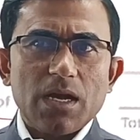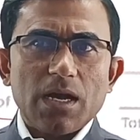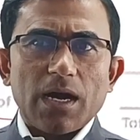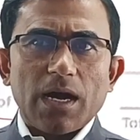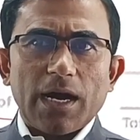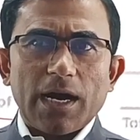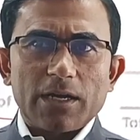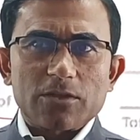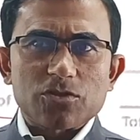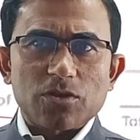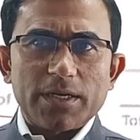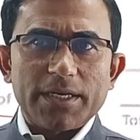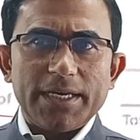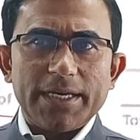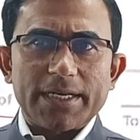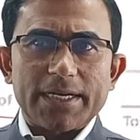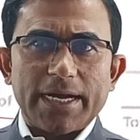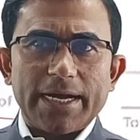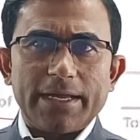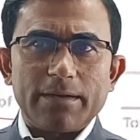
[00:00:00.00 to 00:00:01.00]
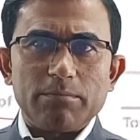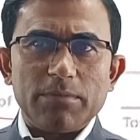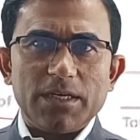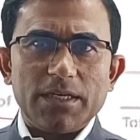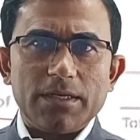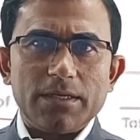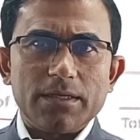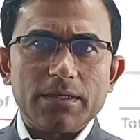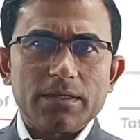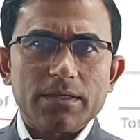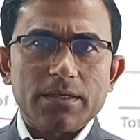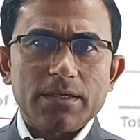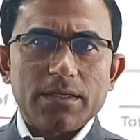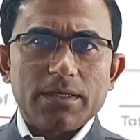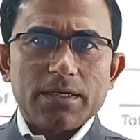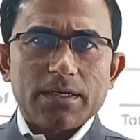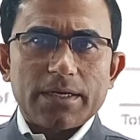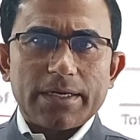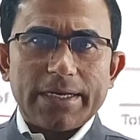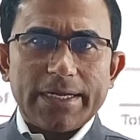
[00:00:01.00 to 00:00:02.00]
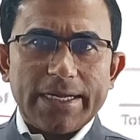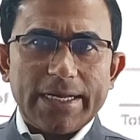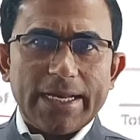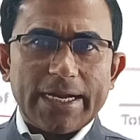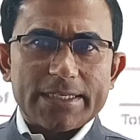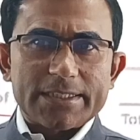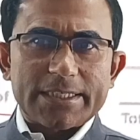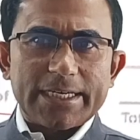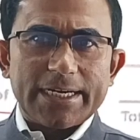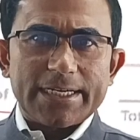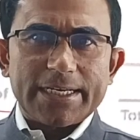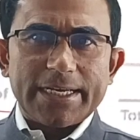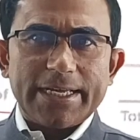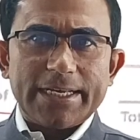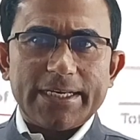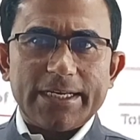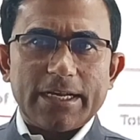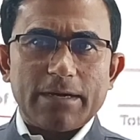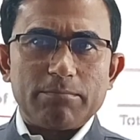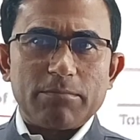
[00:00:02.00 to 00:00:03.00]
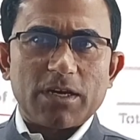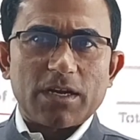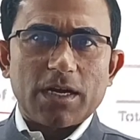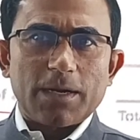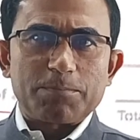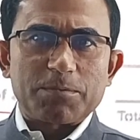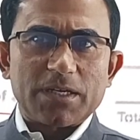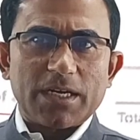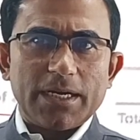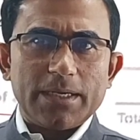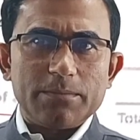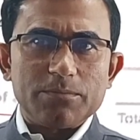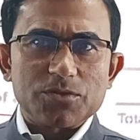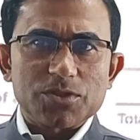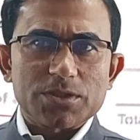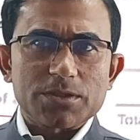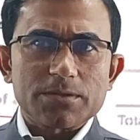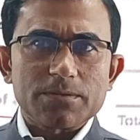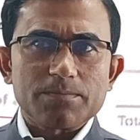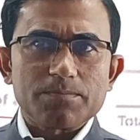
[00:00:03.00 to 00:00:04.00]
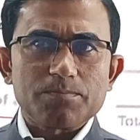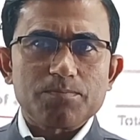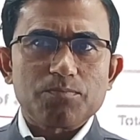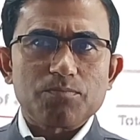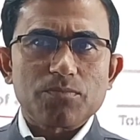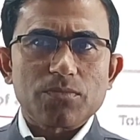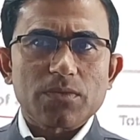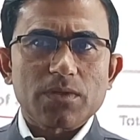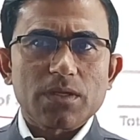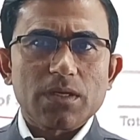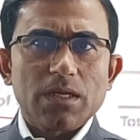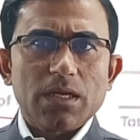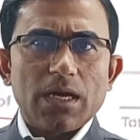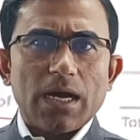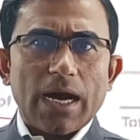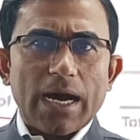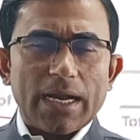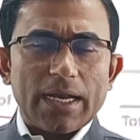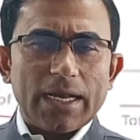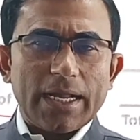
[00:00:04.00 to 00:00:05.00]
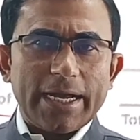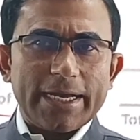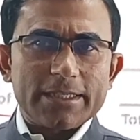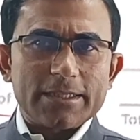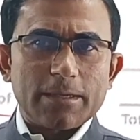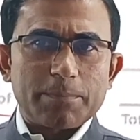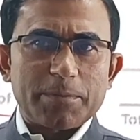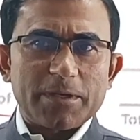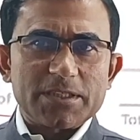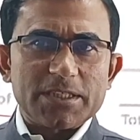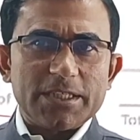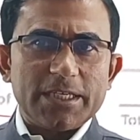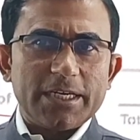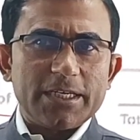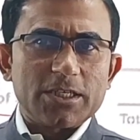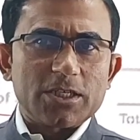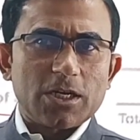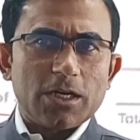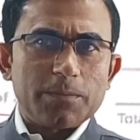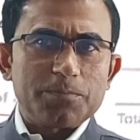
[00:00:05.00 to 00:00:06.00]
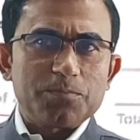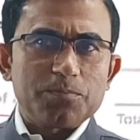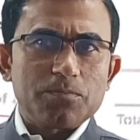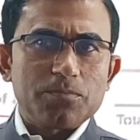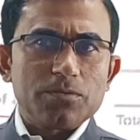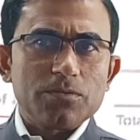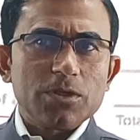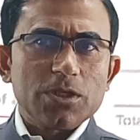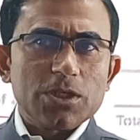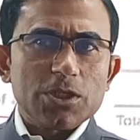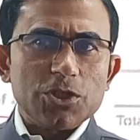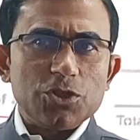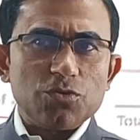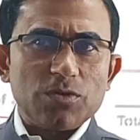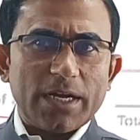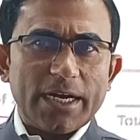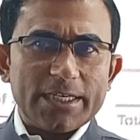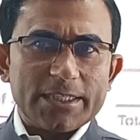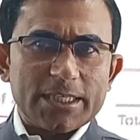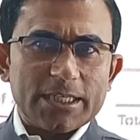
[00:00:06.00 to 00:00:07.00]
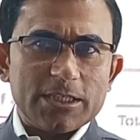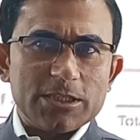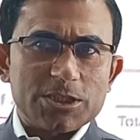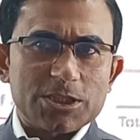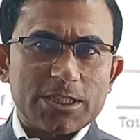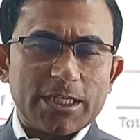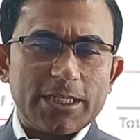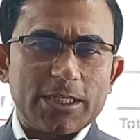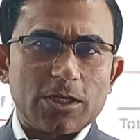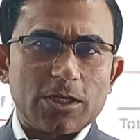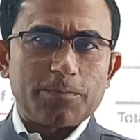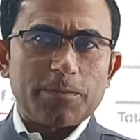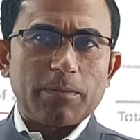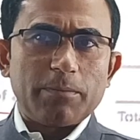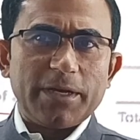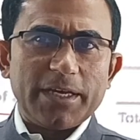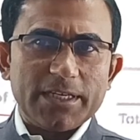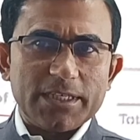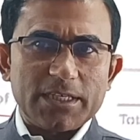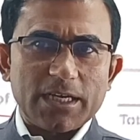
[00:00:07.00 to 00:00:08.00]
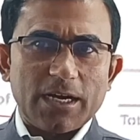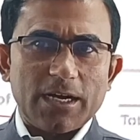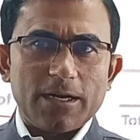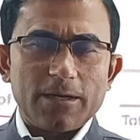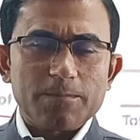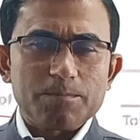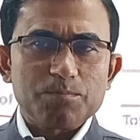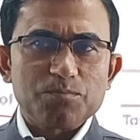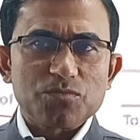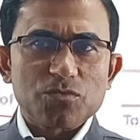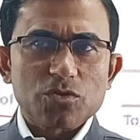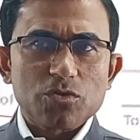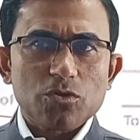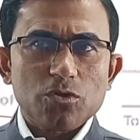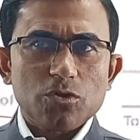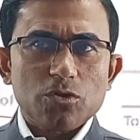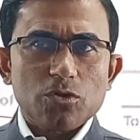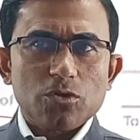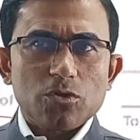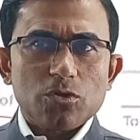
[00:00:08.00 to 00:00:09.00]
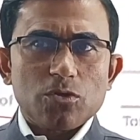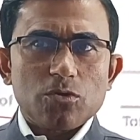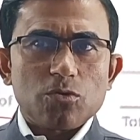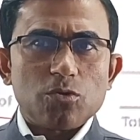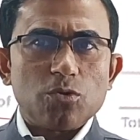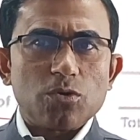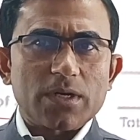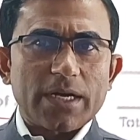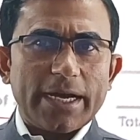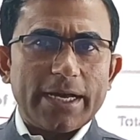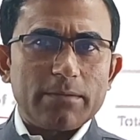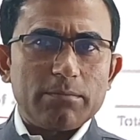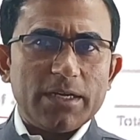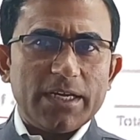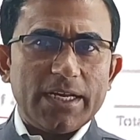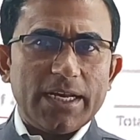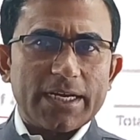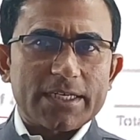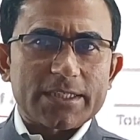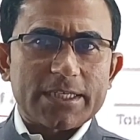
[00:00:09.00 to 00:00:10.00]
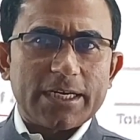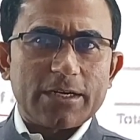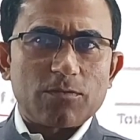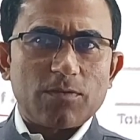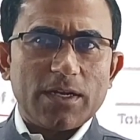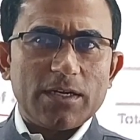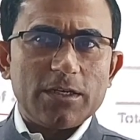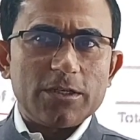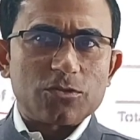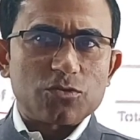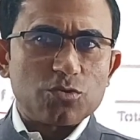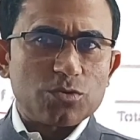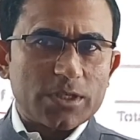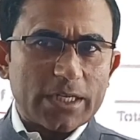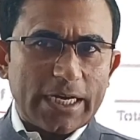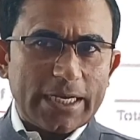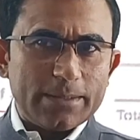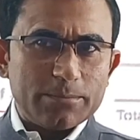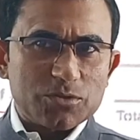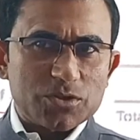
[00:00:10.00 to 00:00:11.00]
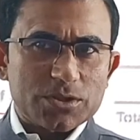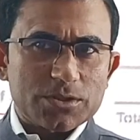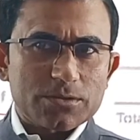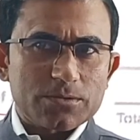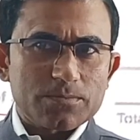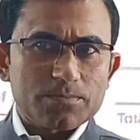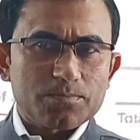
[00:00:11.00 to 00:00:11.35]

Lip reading: Also, he can be re-elected any number of times. Unlike the President of United States America, who can be elected only 2 times,